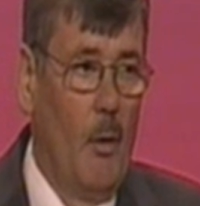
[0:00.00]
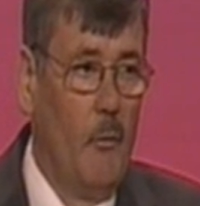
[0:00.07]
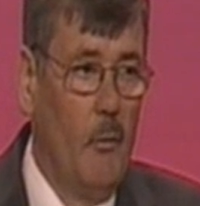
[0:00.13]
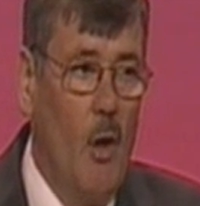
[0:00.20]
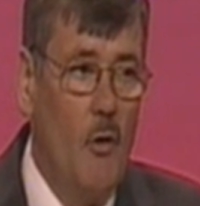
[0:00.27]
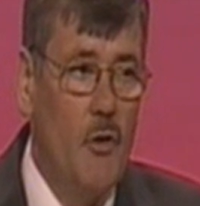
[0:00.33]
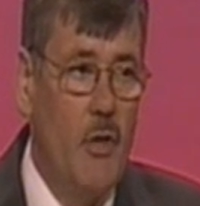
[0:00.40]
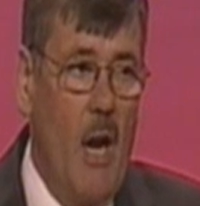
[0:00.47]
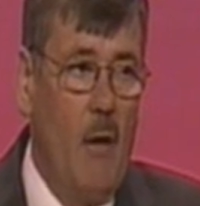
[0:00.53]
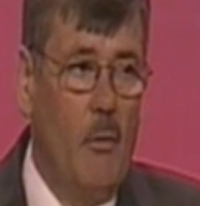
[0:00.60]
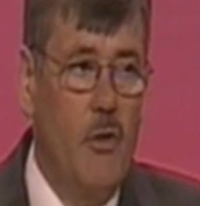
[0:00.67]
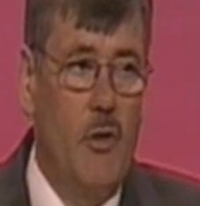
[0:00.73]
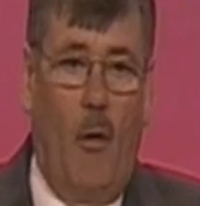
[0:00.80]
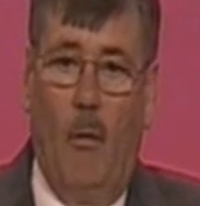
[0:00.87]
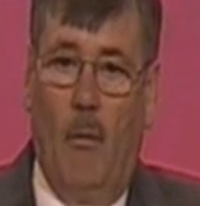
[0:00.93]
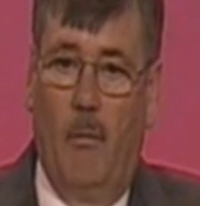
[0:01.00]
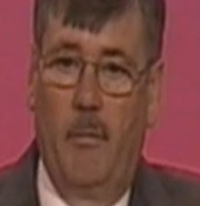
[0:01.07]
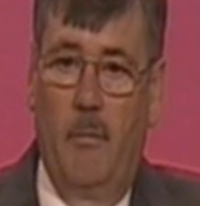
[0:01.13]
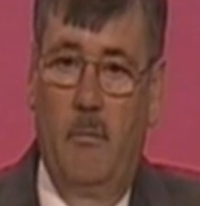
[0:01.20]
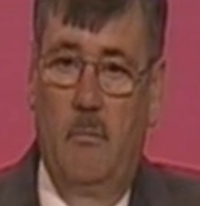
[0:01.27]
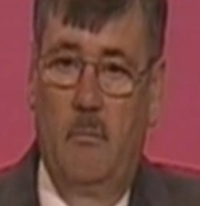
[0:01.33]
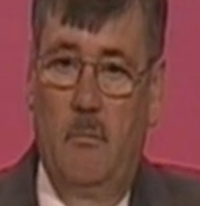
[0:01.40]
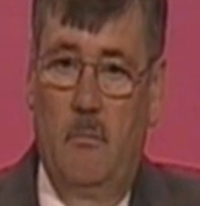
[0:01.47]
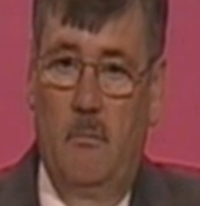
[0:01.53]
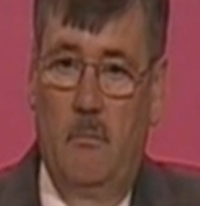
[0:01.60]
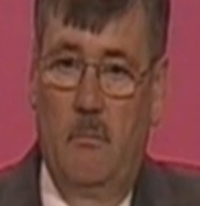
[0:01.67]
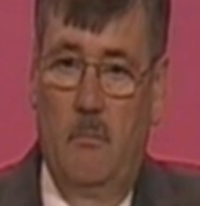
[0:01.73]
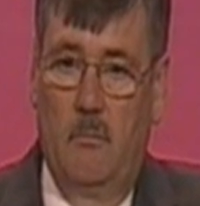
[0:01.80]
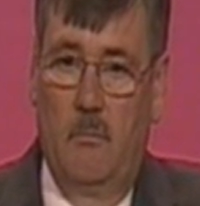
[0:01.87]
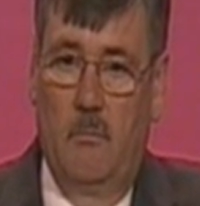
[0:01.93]
We would have lost our resolve
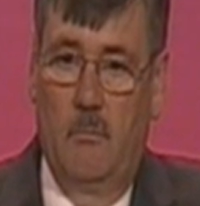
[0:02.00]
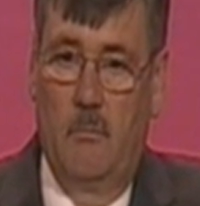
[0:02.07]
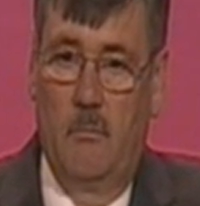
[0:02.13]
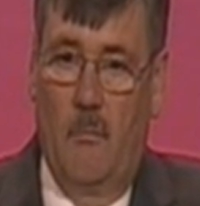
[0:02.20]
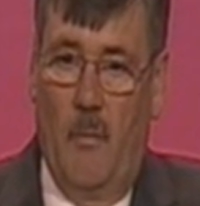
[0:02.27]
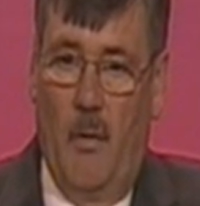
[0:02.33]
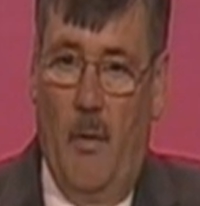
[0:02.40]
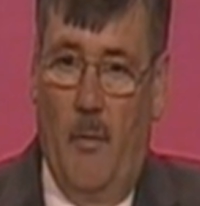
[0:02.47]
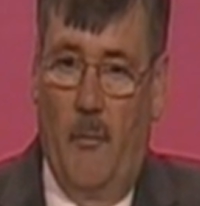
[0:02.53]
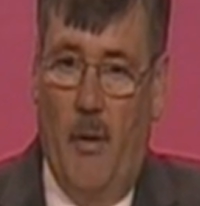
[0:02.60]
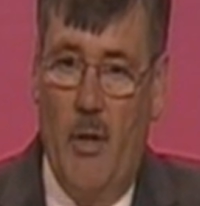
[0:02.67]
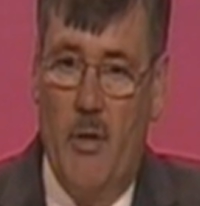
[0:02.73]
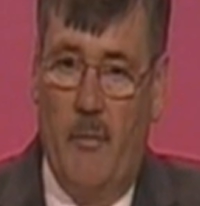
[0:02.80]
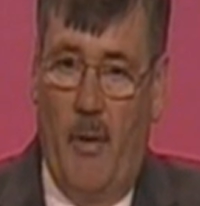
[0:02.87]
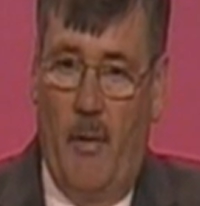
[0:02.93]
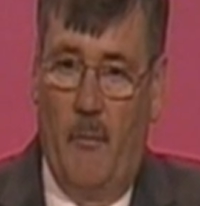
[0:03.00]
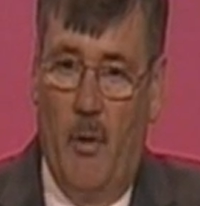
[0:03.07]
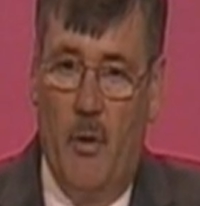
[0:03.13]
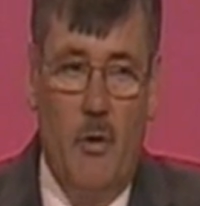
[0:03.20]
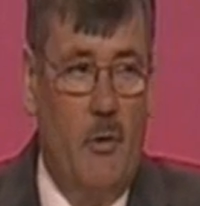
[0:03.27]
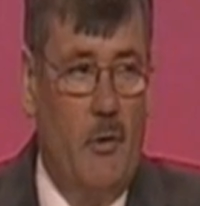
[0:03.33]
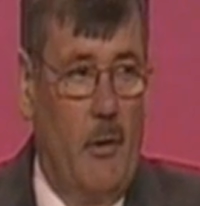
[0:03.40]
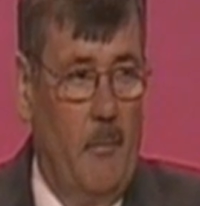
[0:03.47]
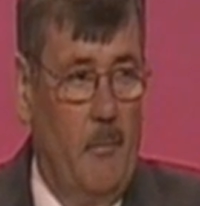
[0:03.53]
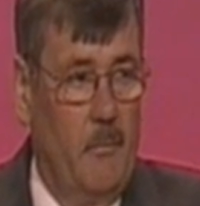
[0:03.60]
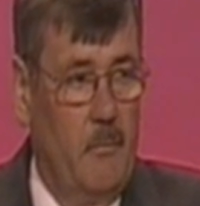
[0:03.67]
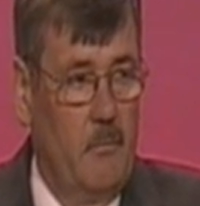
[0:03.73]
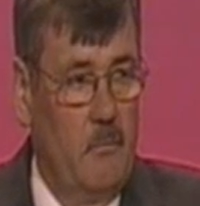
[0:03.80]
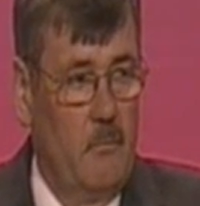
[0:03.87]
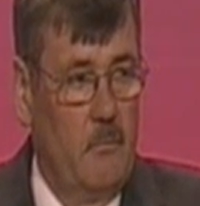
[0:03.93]
in the face of
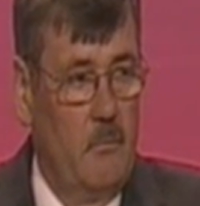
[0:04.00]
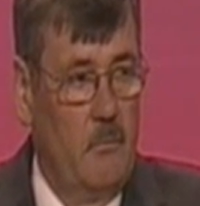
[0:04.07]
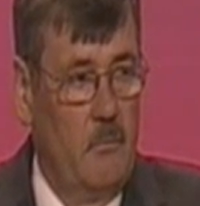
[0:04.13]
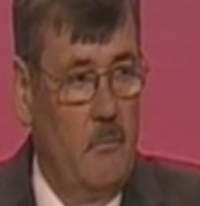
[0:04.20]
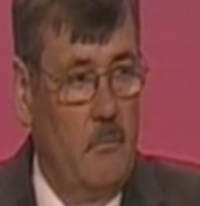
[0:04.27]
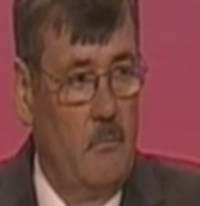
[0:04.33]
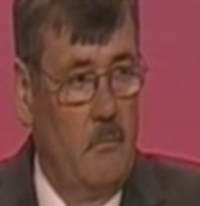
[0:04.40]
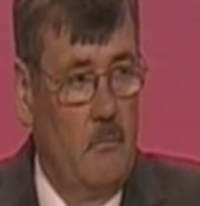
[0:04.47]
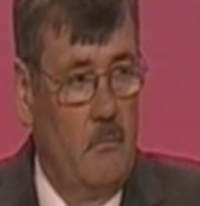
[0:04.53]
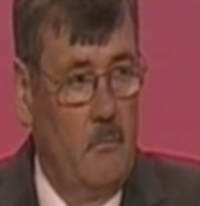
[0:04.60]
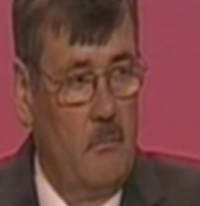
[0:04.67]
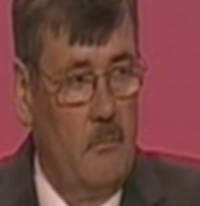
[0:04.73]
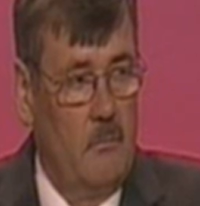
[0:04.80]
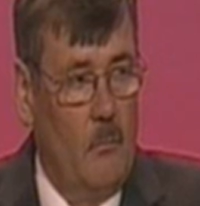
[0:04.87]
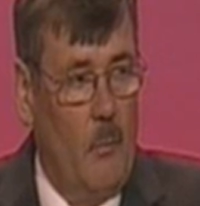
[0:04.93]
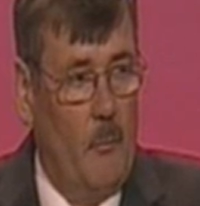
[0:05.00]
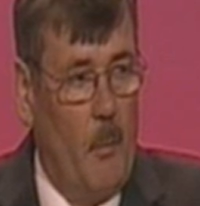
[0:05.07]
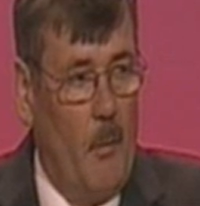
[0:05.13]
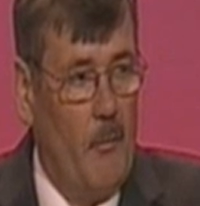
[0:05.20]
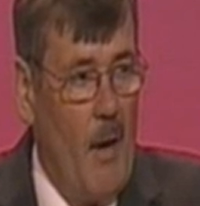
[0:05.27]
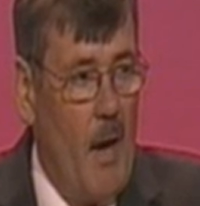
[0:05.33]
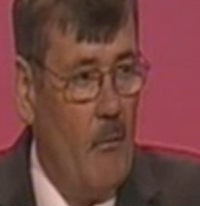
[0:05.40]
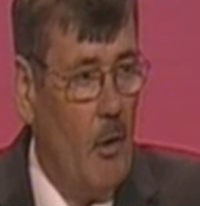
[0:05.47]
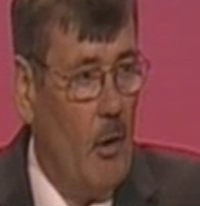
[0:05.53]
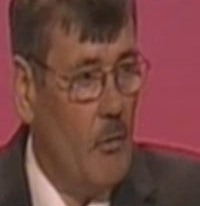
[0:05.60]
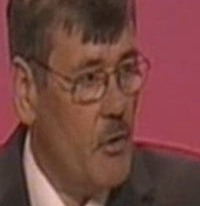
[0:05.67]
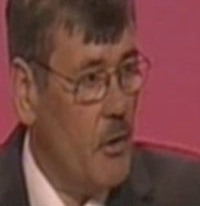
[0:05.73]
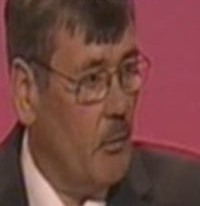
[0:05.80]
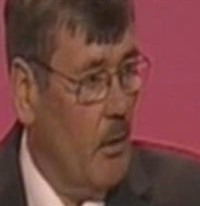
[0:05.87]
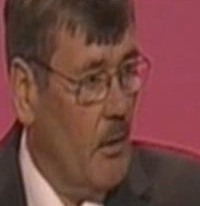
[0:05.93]
adversity, with
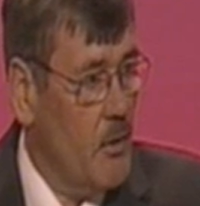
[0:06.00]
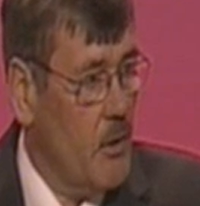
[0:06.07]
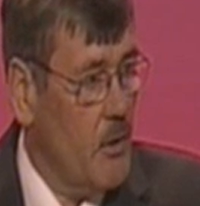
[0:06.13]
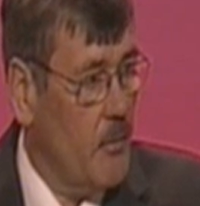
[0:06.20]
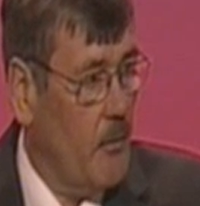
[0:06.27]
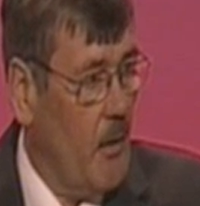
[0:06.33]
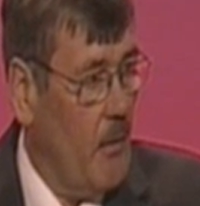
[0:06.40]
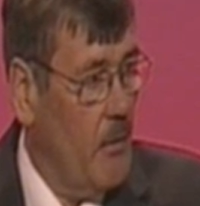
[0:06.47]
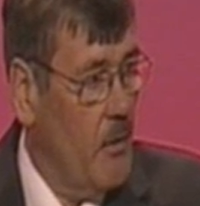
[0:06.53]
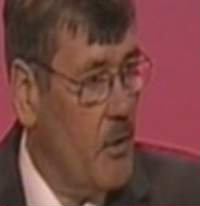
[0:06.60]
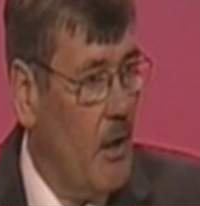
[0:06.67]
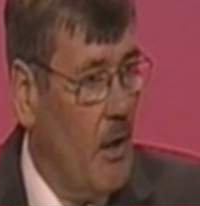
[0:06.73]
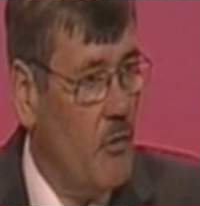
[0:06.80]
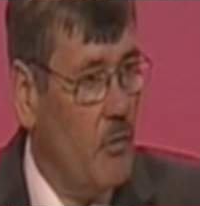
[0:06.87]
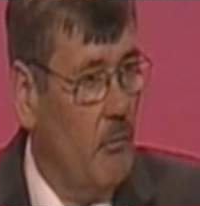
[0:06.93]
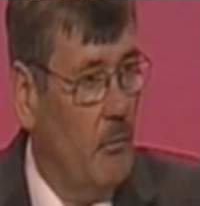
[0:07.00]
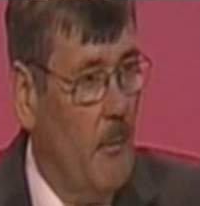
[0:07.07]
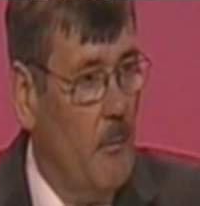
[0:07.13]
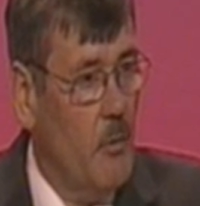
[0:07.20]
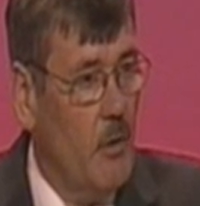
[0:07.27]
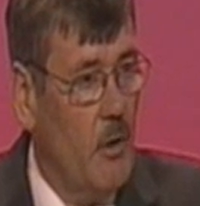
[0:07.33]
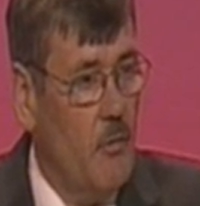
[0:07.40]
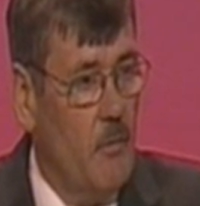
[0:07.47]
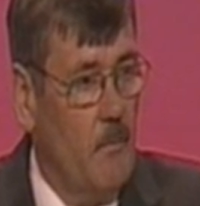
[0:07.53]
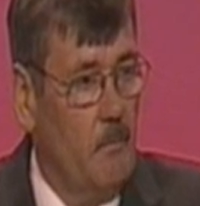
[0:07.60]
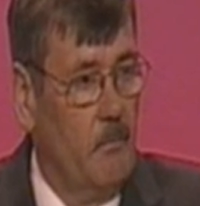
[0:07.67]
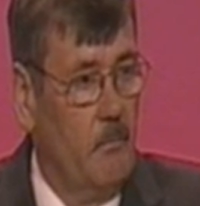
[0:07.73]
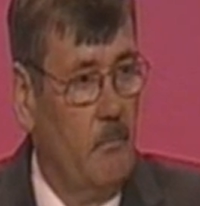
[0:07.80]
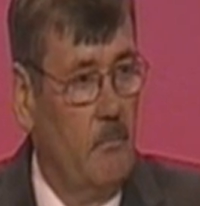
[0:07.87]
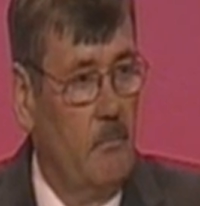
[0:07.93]
profound consequences for our international
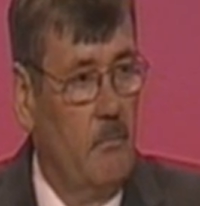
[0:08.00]
reputation.